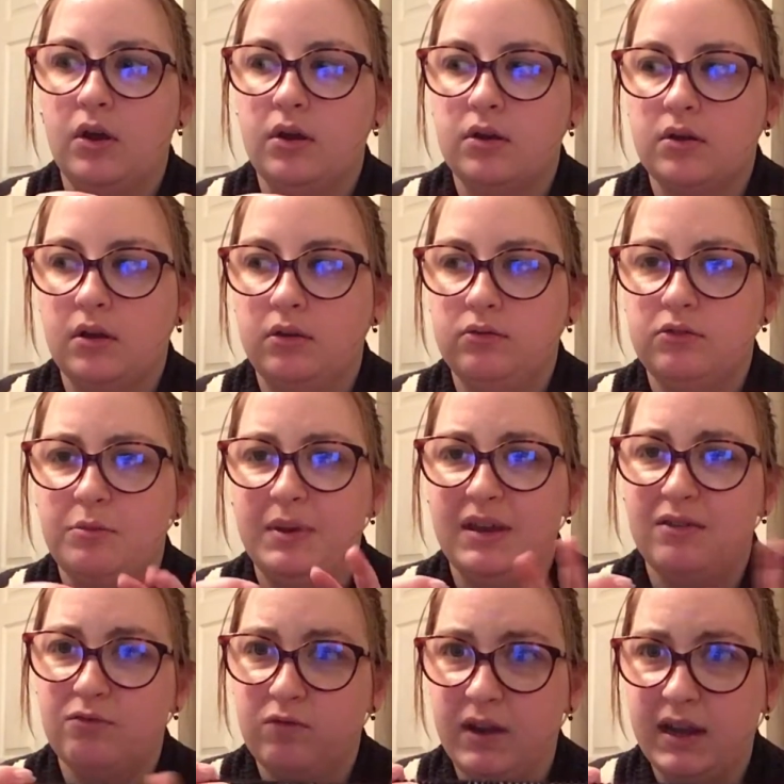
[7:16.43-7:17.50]
going to be a
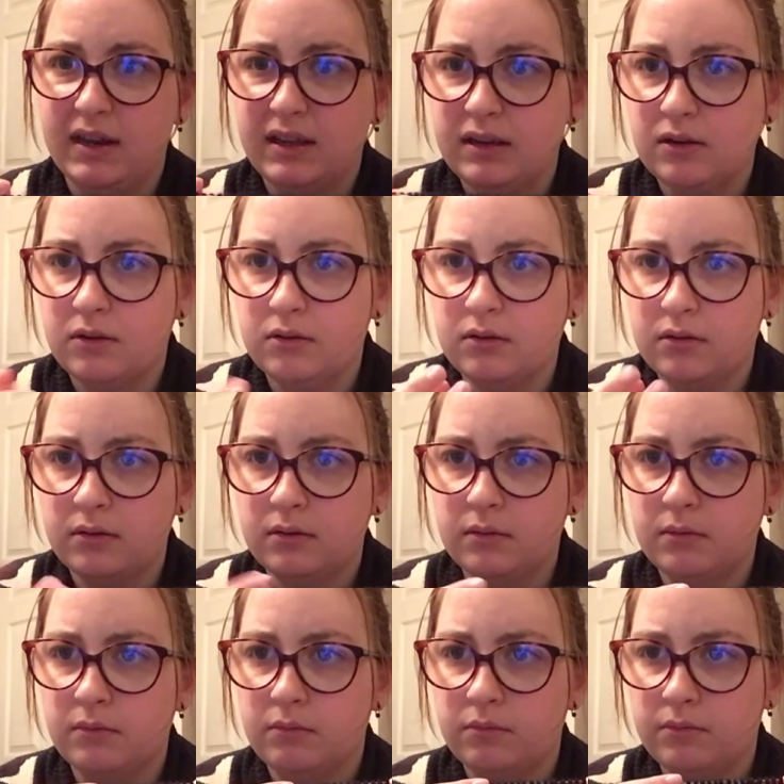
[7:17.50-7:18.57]
really long
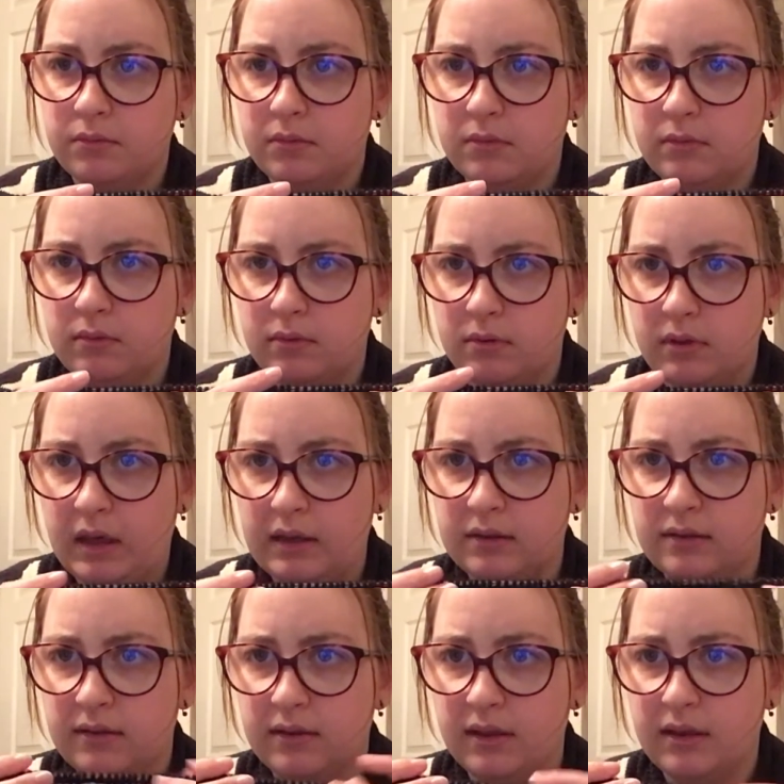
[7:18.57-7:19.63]
thing
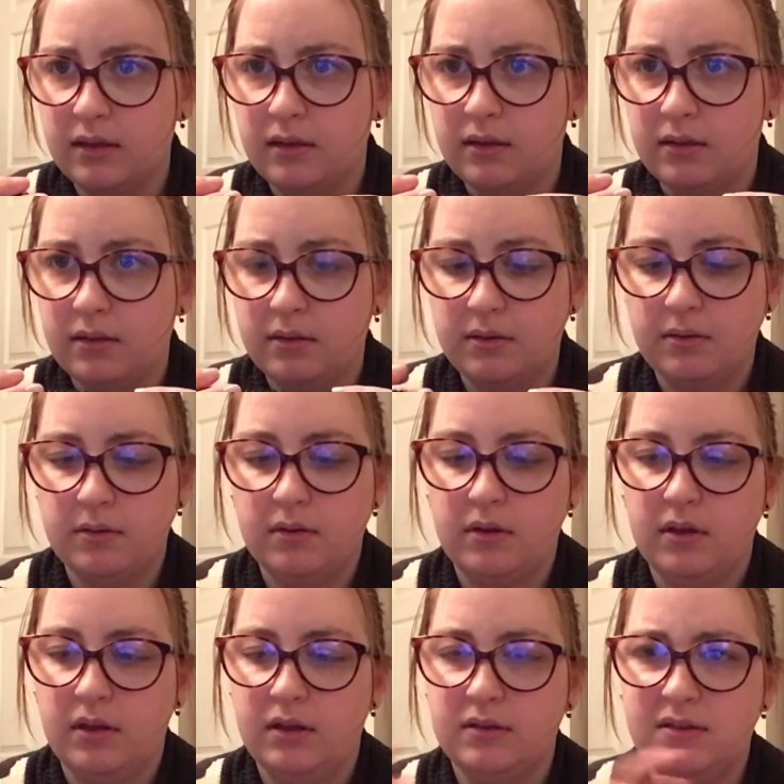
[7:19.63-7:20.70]
to knit.
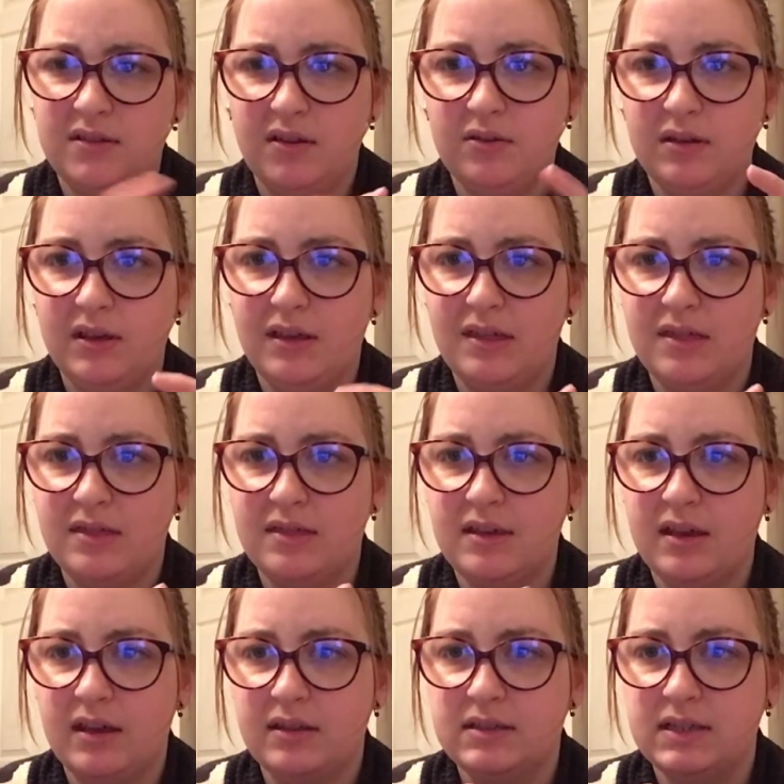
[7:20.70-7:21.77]
It's only
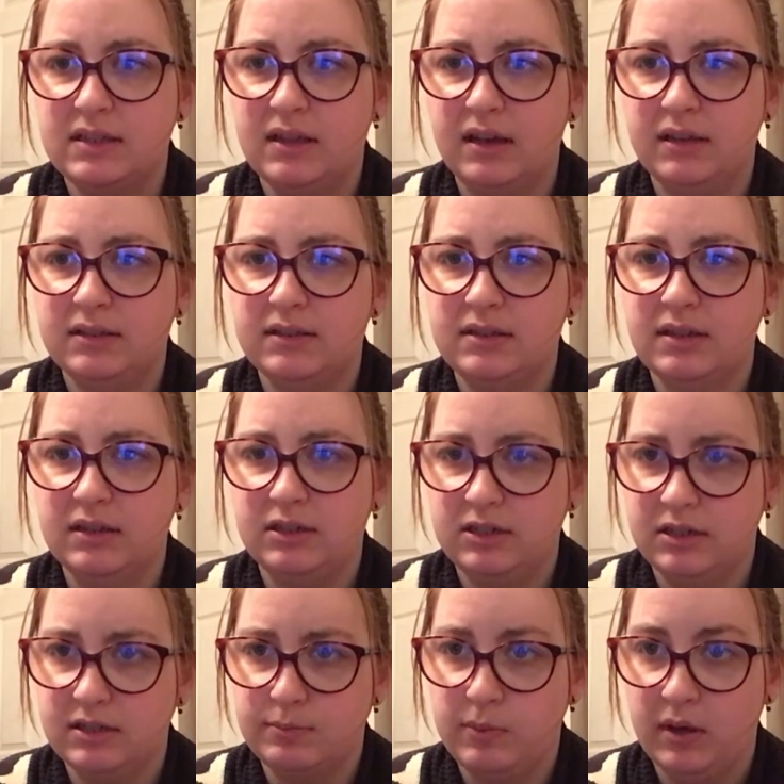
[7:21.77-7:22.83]
39
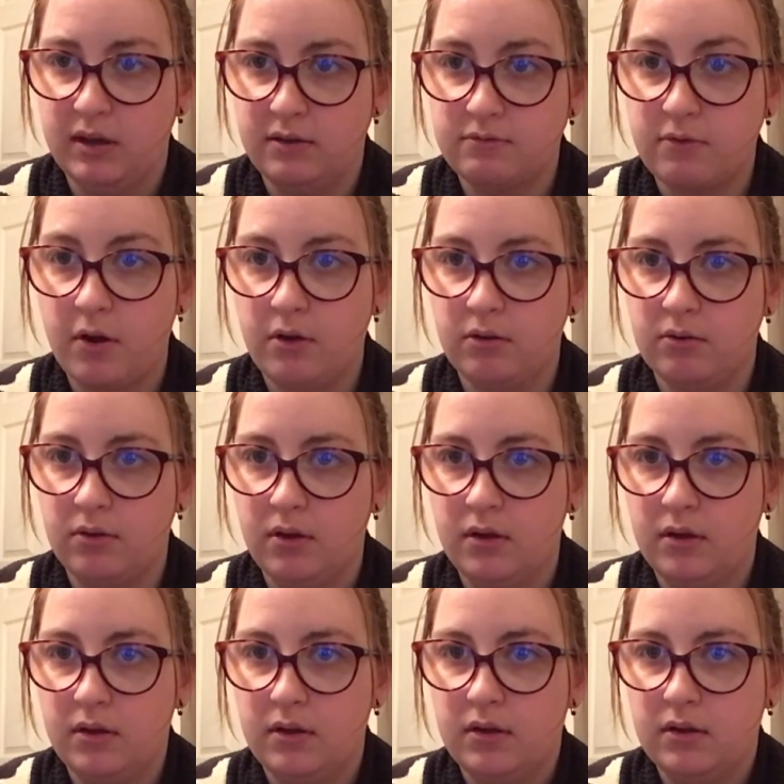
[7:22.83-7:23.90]
stitches per row,
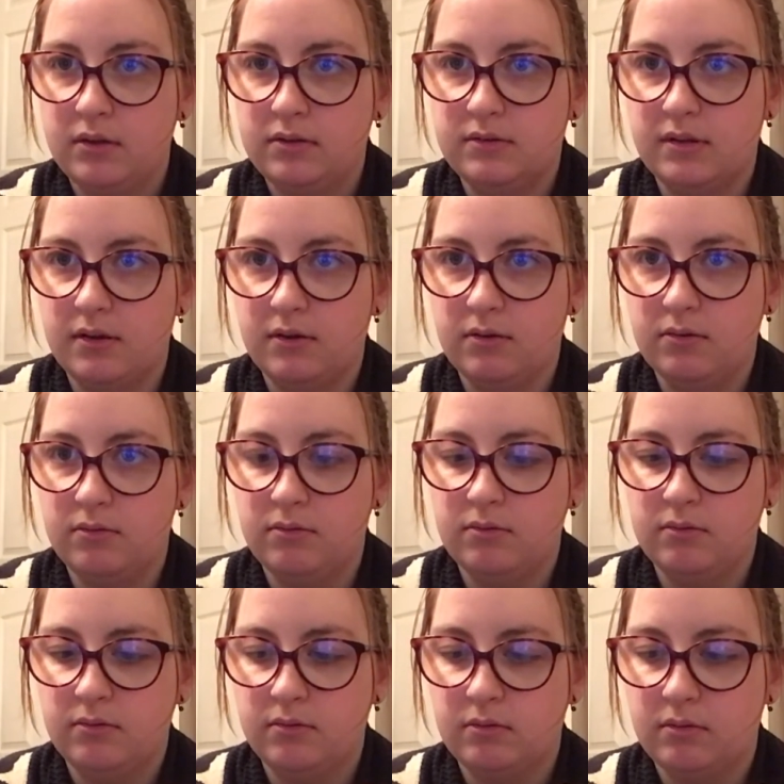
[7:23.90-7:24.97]
so
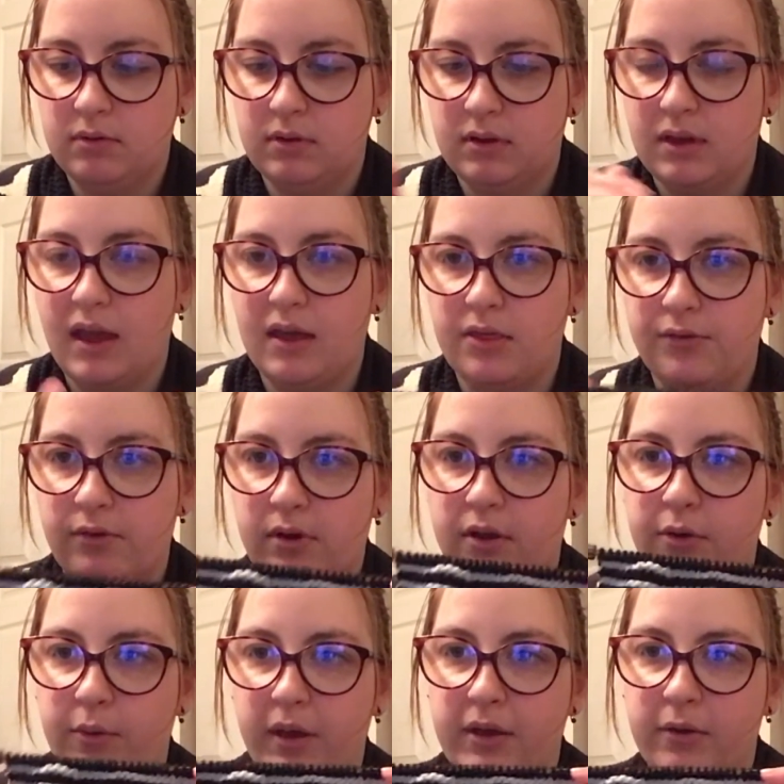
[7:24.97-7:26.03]
you get through it
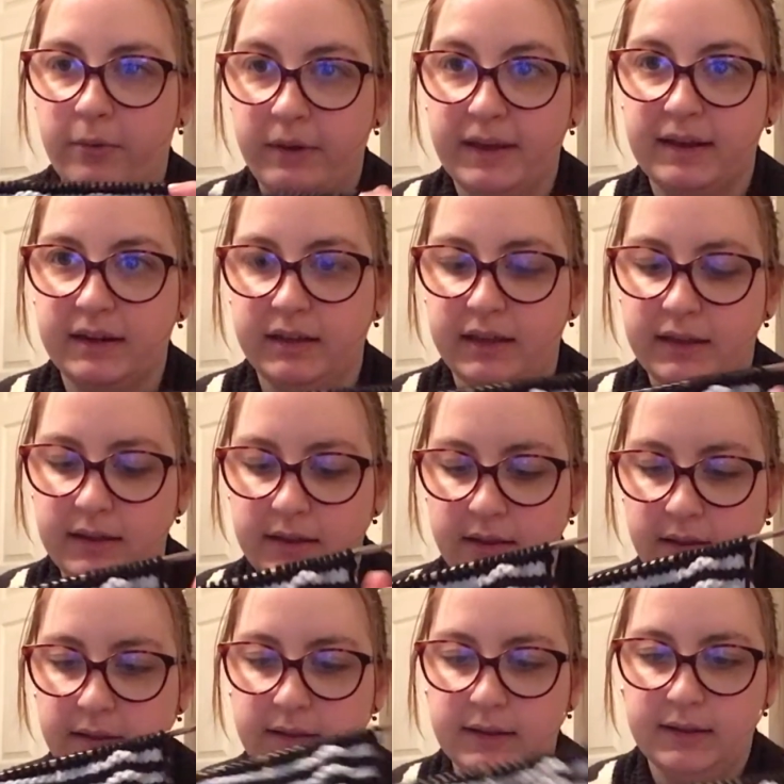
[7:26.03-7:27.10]
quite quickly.
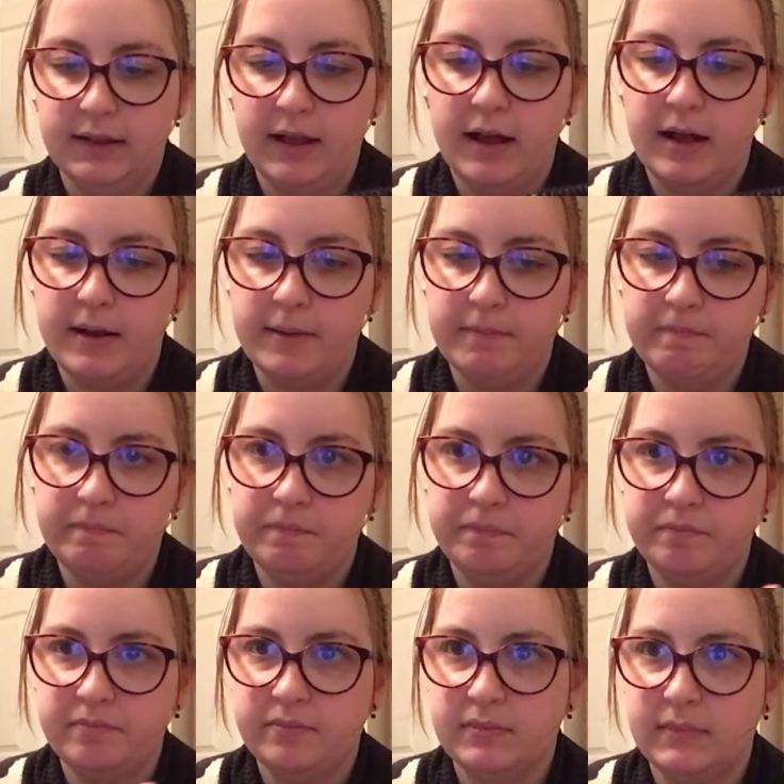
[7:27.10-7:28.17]

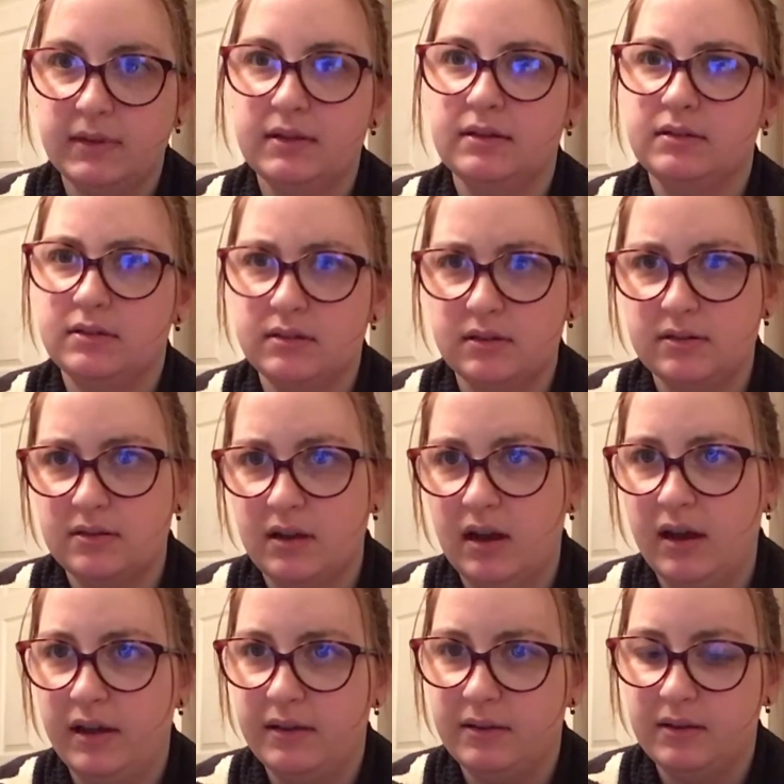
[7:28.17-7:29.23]
It's just
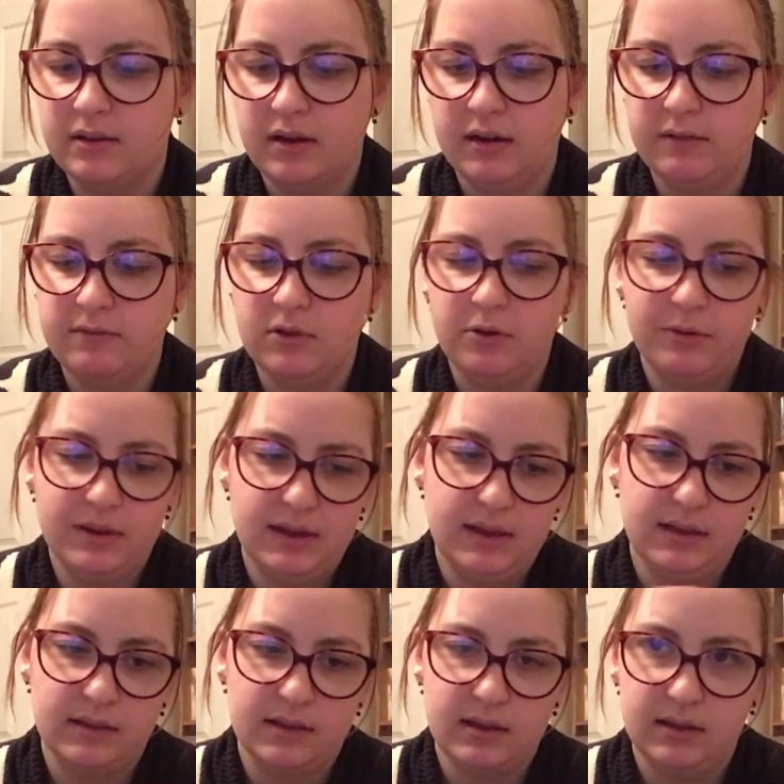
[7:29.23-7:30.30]
I kind of do it in